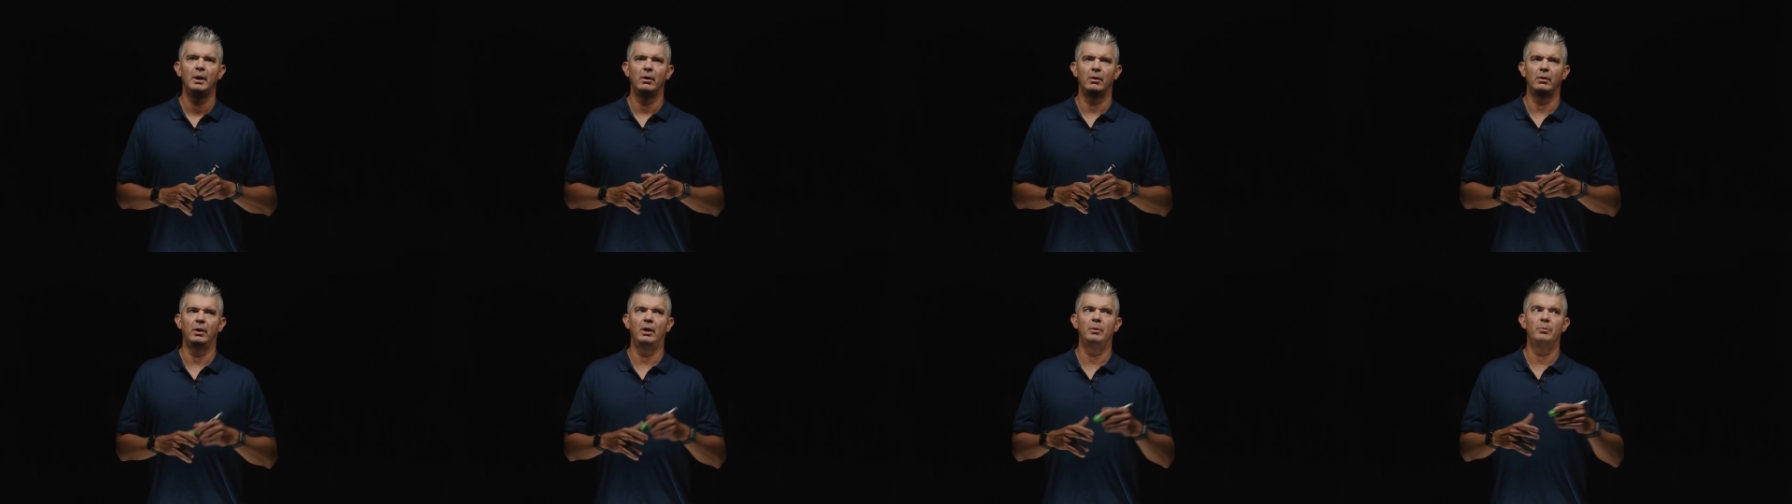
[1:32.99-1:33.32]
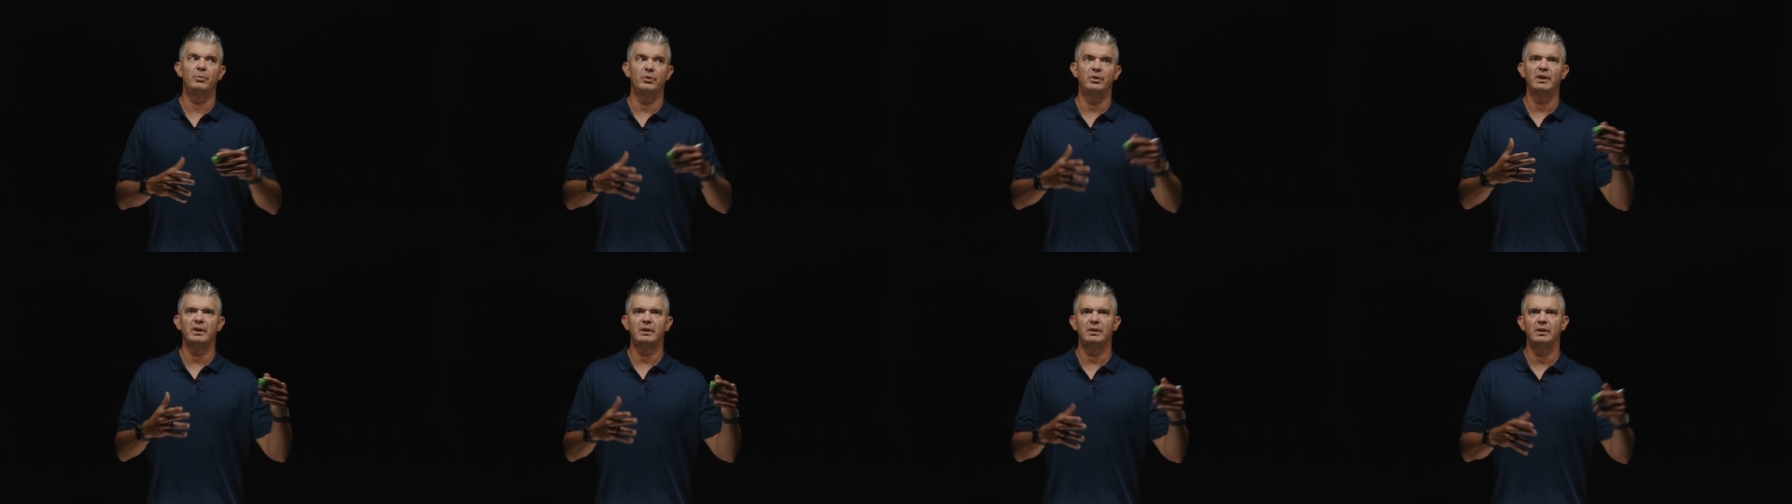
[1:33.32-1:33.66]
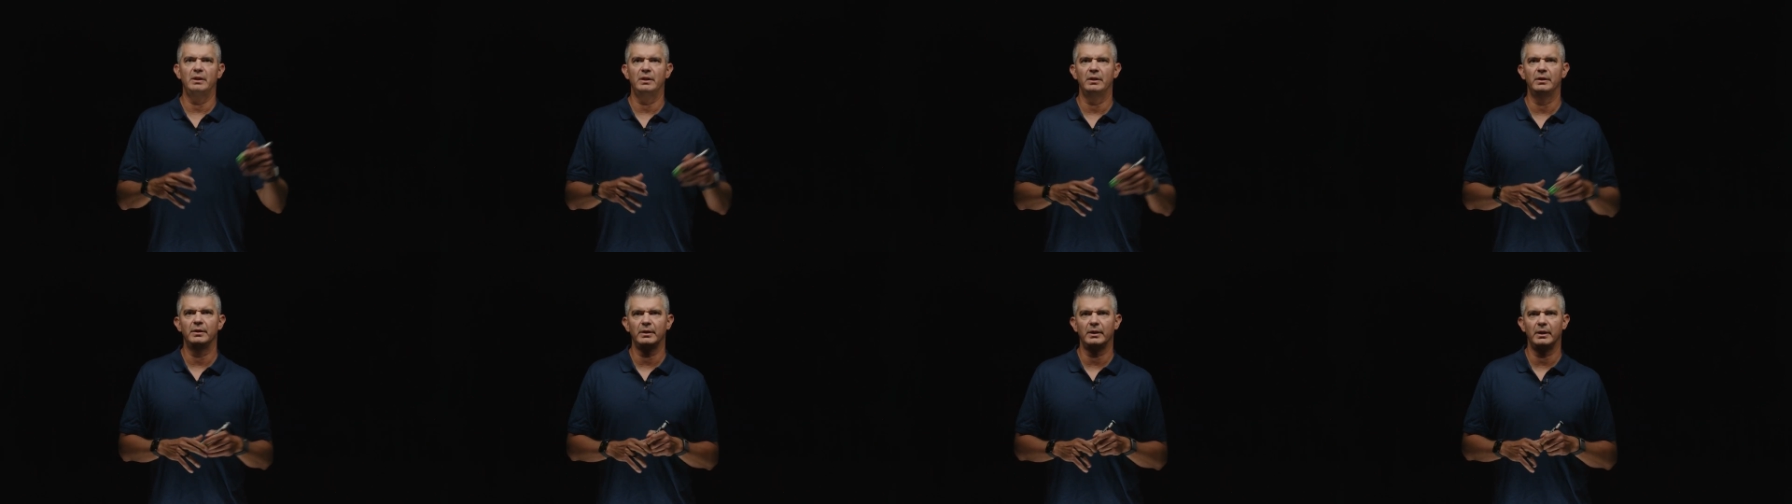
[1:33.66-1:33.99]
or
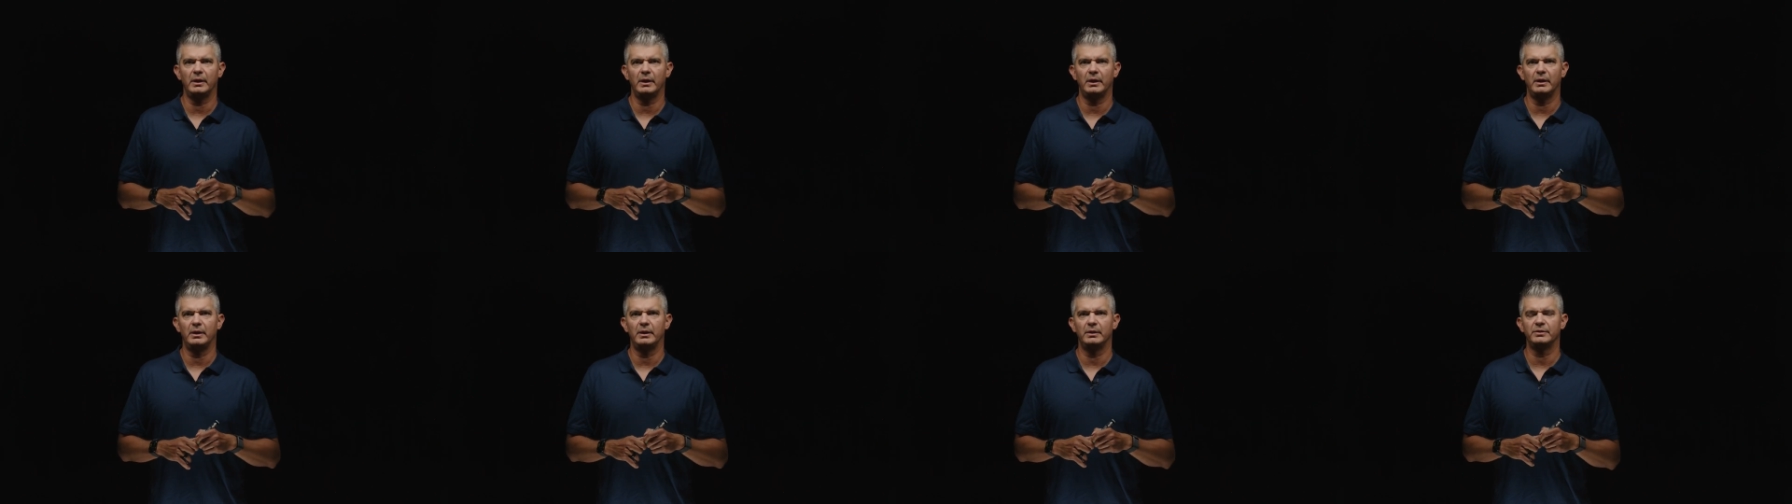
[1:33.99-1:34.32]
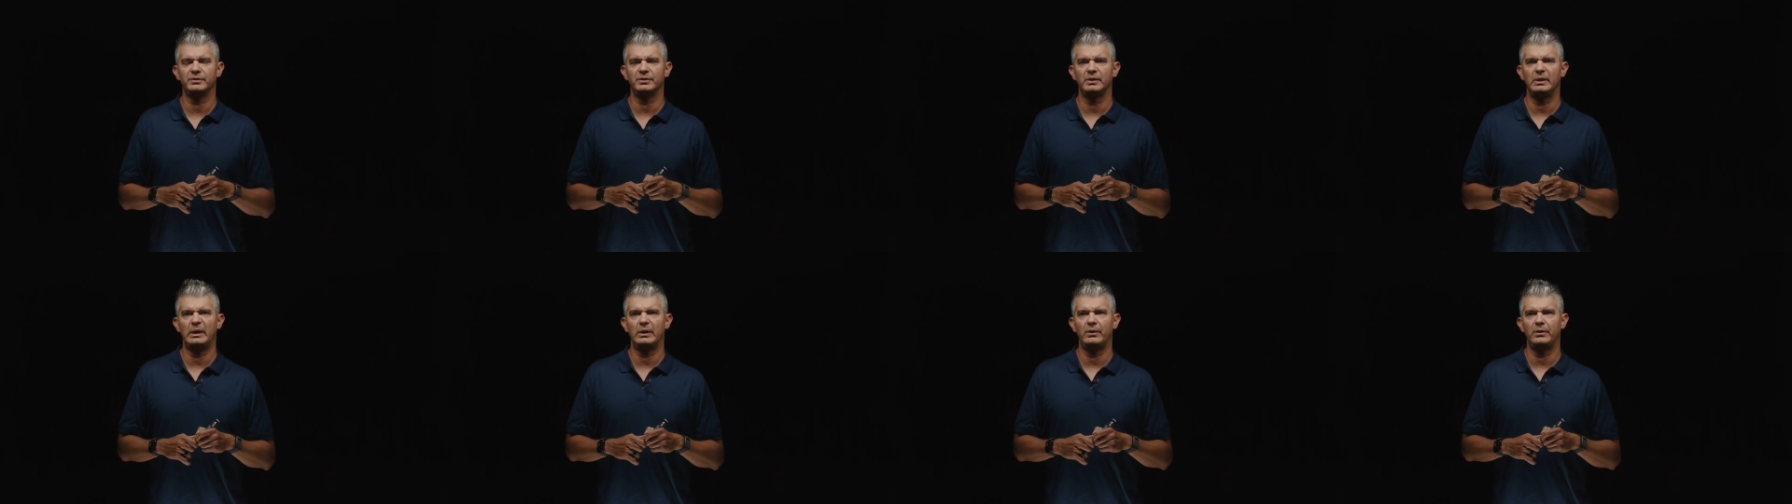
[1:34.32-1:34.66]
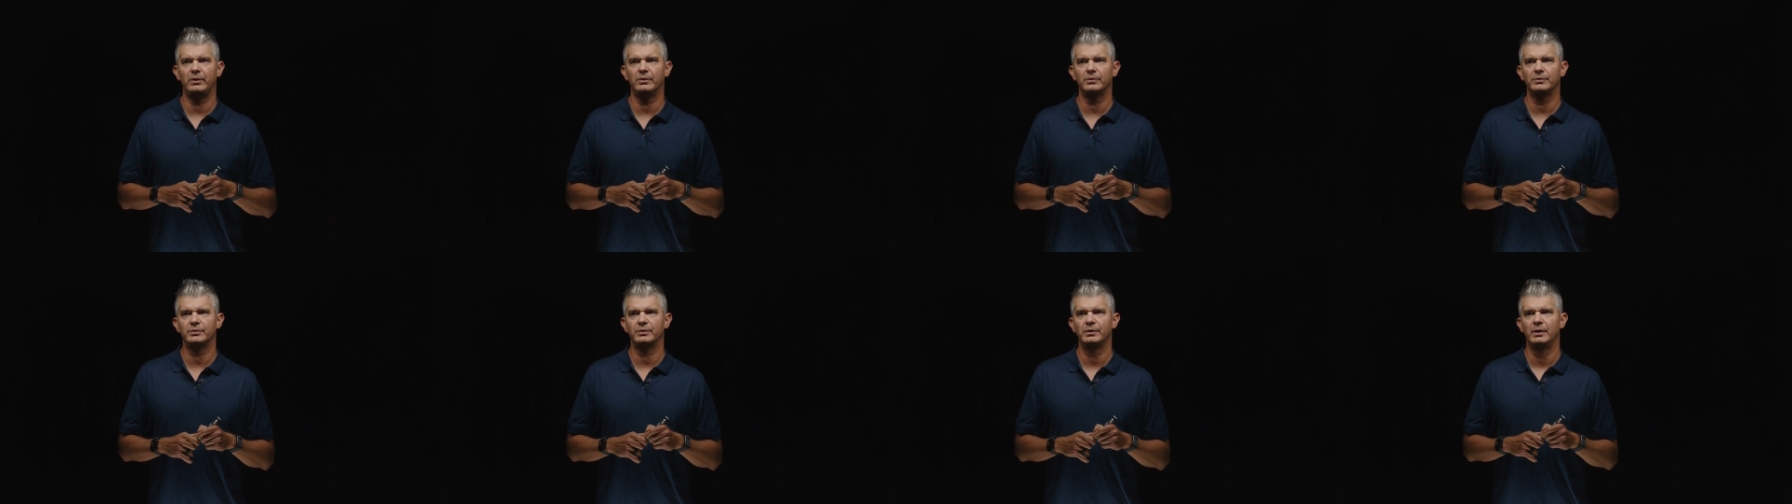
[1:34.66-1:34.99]
unpredicted
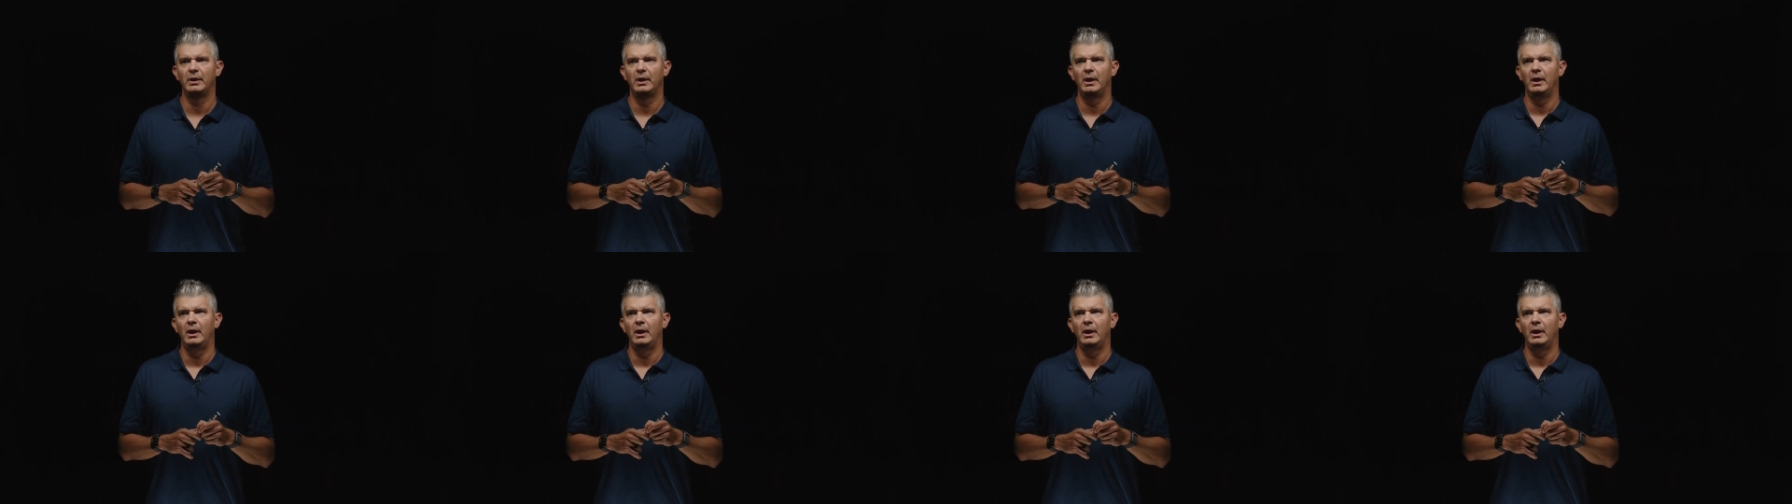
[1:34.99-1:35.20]
scenarios.